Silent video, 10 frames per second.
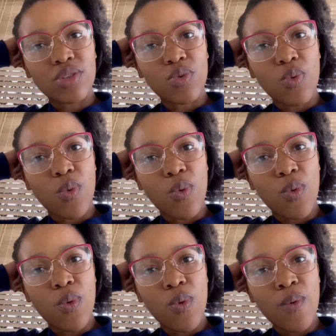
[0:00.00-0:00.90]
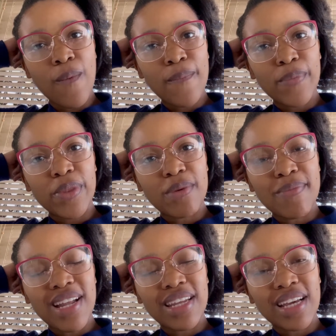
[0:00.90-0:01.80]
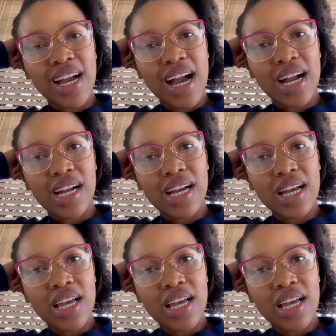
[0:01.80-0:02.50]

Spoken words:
Malengaga.